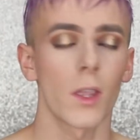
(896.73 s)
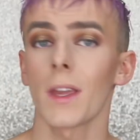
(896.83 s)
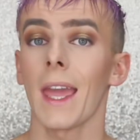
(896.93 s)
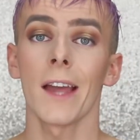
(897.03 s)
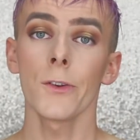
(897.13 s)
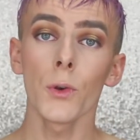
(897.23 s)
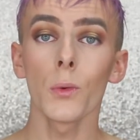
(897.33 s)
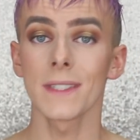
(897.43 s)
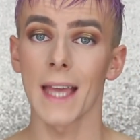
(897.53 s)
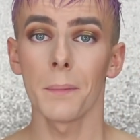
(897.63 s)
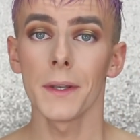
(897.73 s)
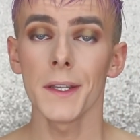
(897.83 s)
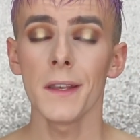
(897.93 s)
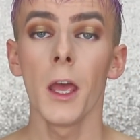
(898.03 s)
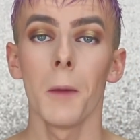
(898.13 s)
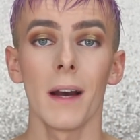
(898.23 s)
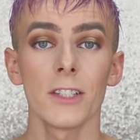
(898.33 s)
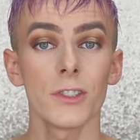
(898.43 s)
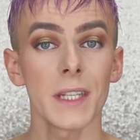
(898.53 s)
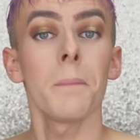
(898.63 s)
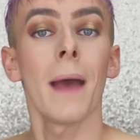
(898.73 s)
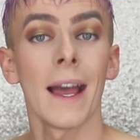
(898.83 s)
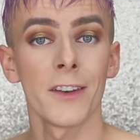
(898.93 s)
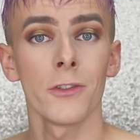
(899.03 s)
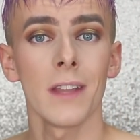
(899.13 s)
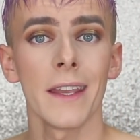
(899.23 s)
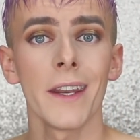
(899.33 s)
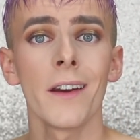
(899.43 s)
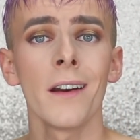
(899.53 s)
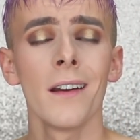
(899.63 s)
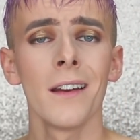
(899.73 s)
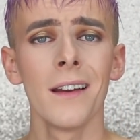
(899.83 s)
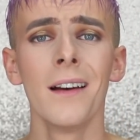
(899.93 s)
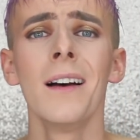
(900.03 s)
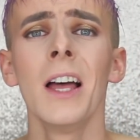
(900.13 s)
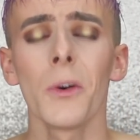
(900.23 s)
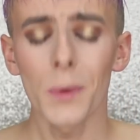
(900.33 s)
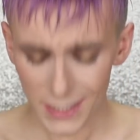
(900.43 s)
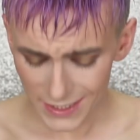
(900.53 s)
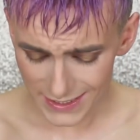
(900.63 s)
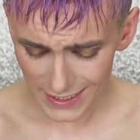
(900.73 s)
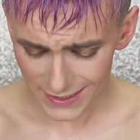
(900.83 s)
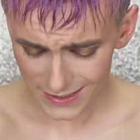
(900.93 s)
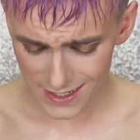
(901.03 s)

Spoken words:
Okay, I don't know what's happening, but I just hit pan on Lyra. What kind of day is